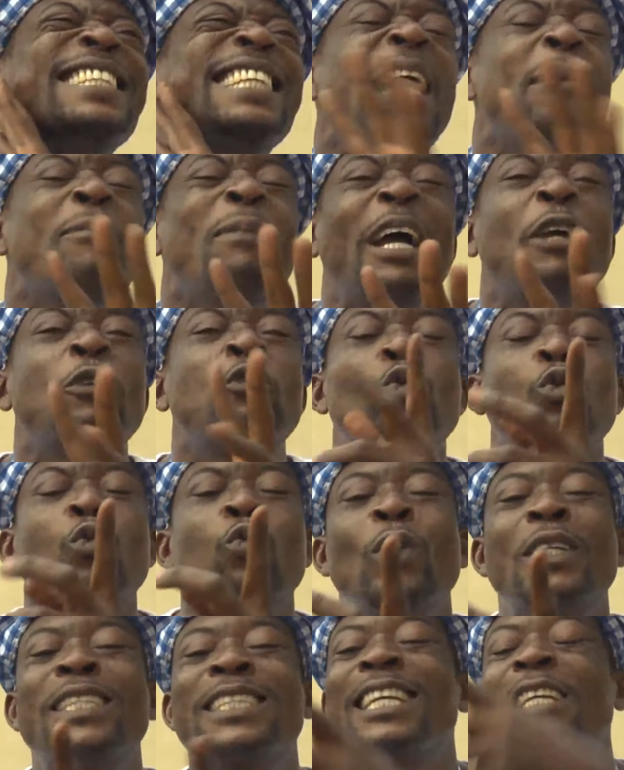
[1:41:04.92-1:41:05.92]
time I do
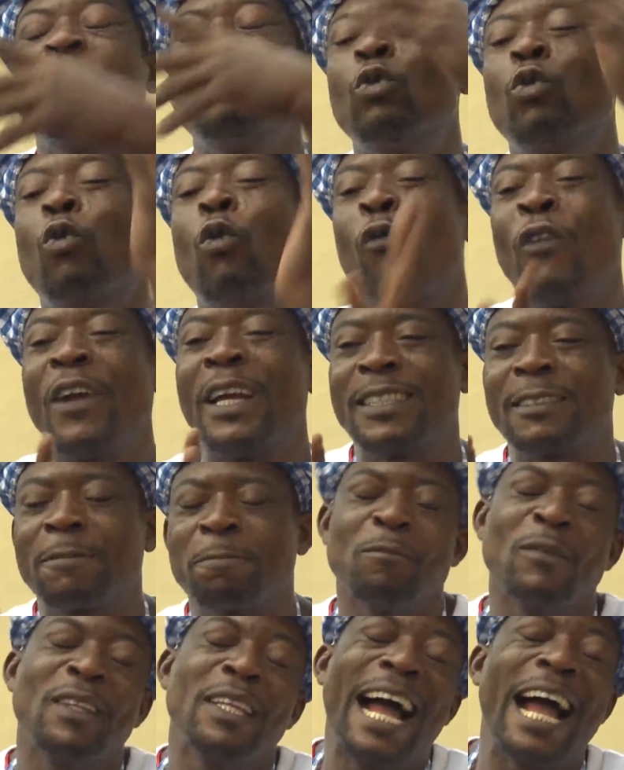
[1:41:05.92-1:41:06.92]
one thing, you go first.
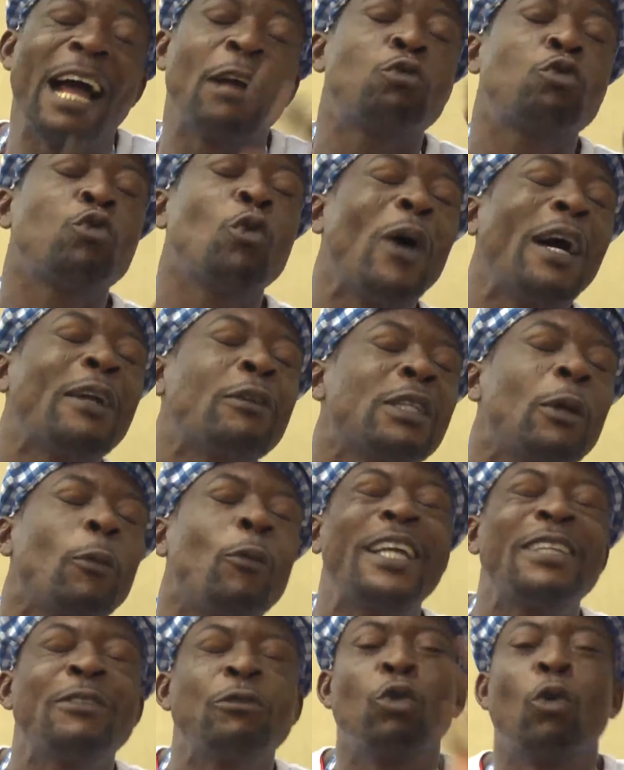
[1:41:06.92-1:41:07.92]
I do another
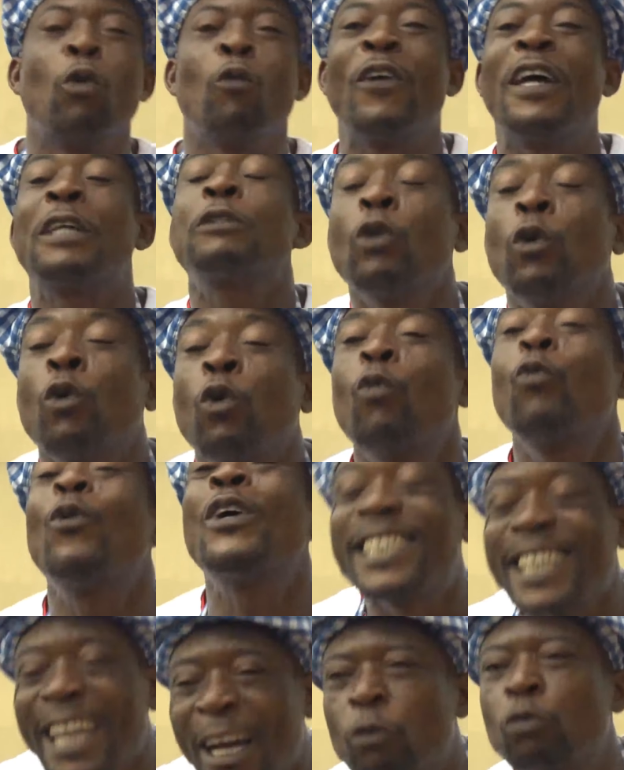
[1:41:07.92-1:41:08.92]
one, you go first. Sonko,
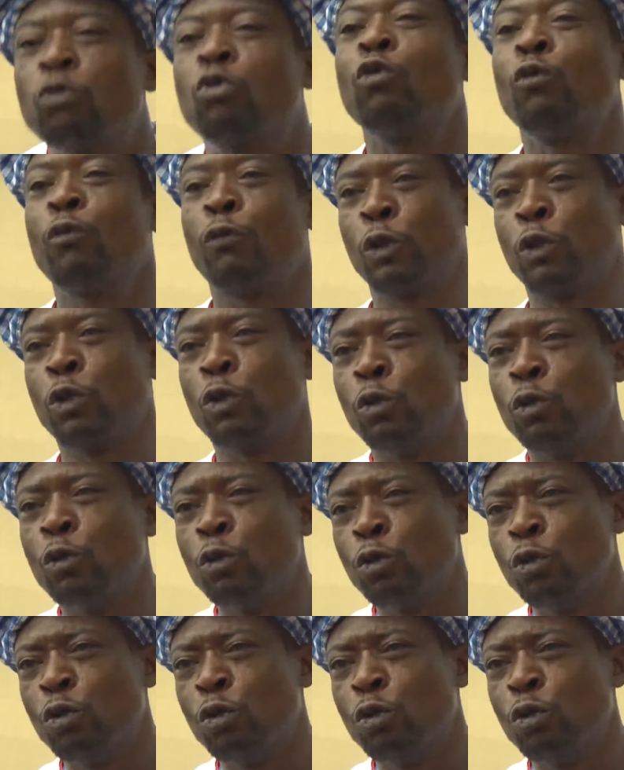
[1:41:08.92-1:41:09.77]
what did I go do for you?